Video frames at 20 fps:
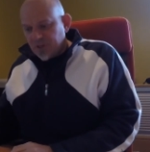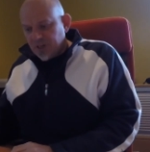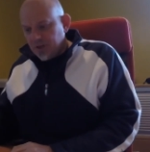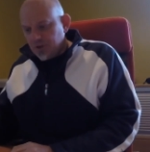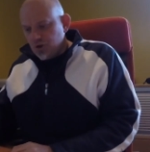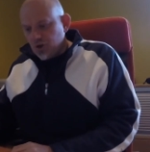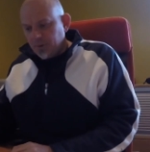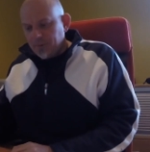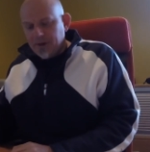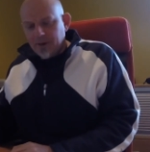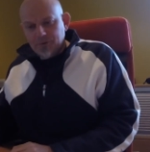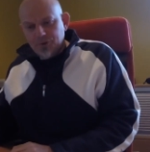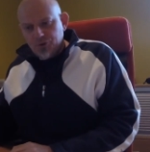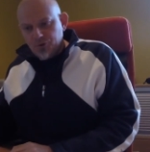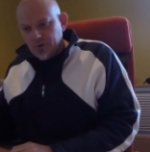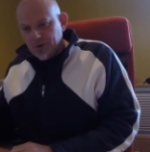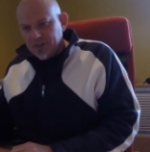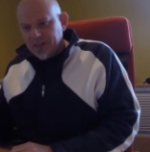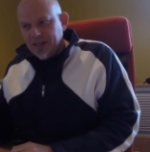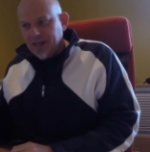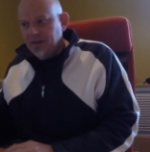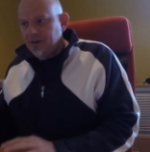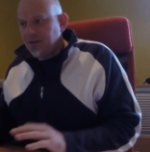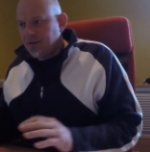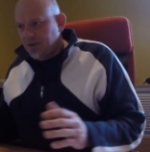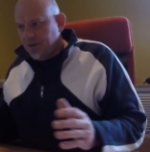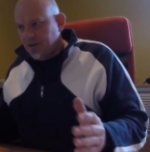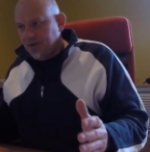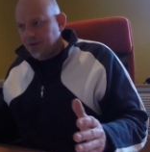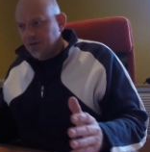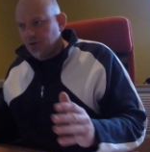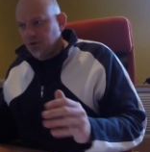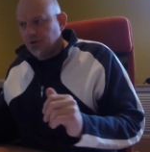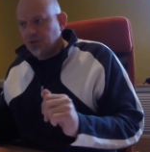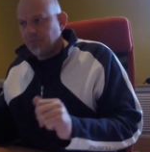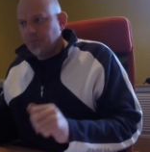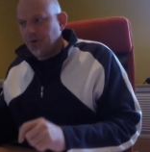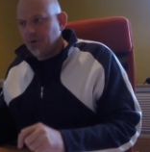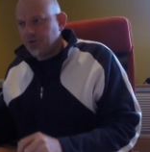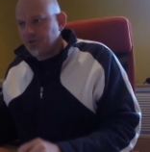A job comes through again, you're on
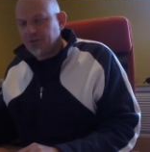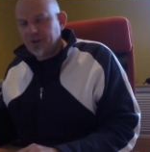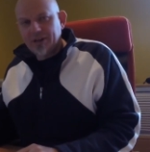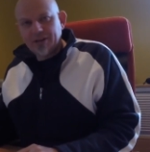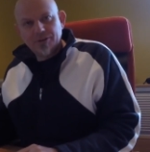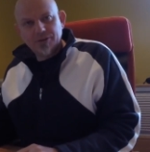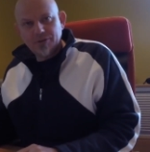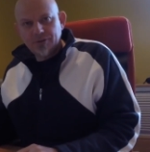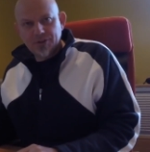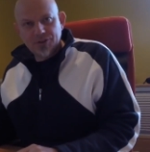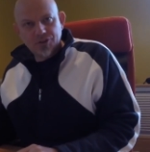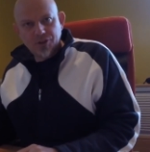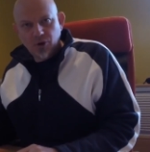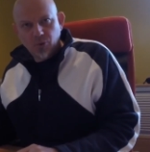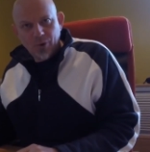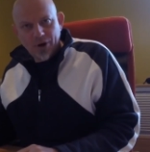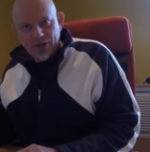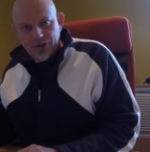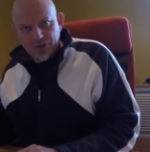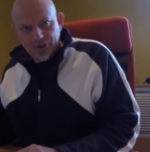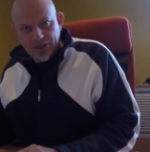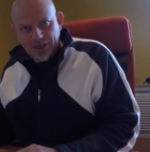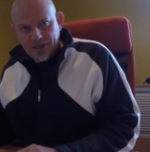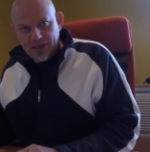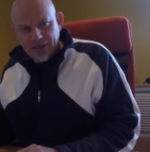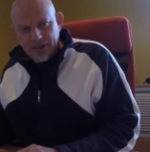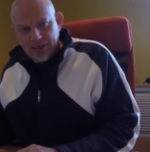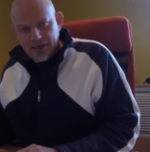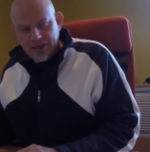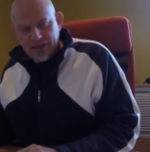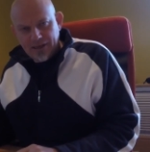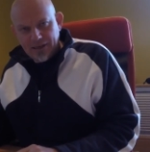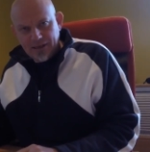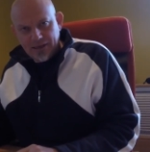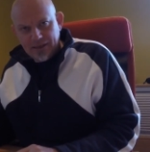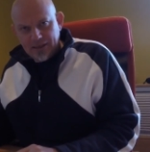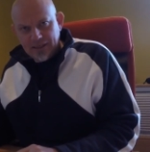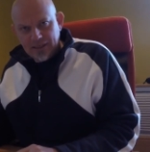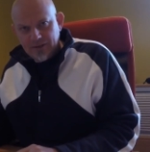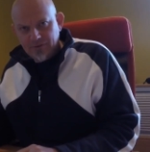your motorcycle, there's no way you can
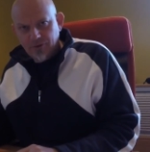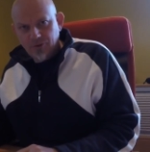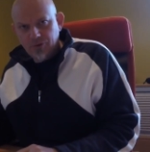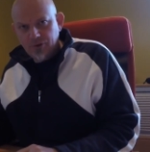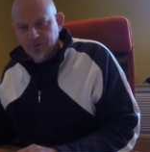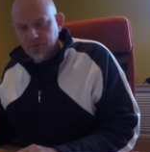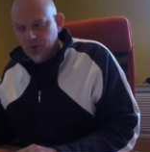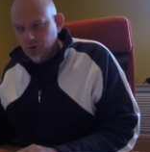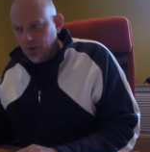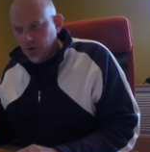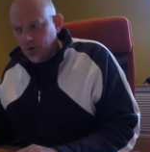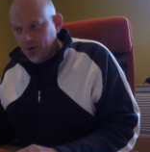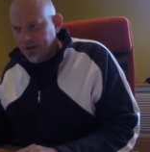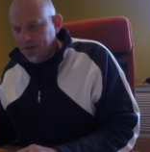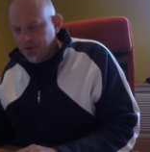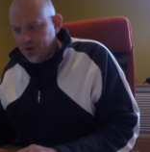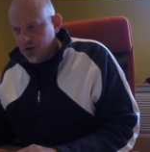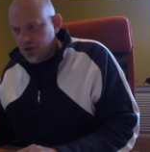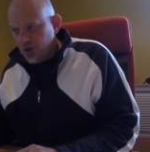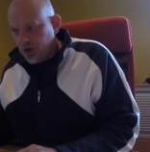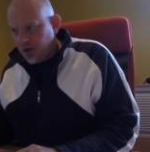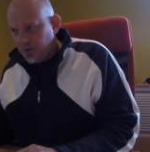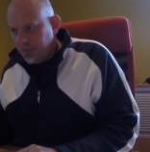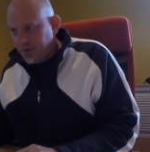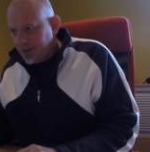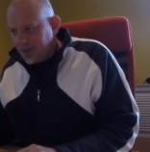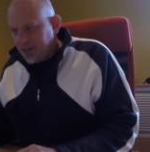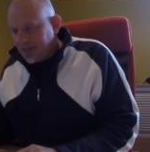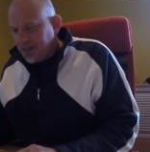even review or look at the job,